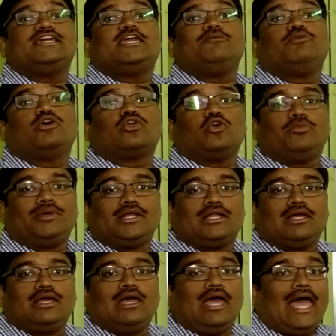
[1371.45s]
hemoglobin,
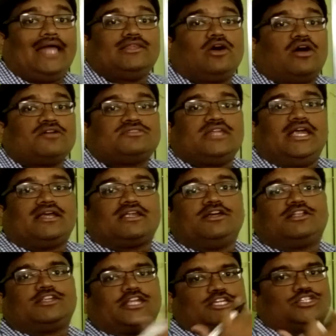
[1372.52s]
and the oxygen enters
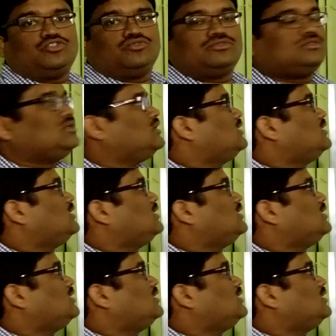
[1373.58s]
into the tissues.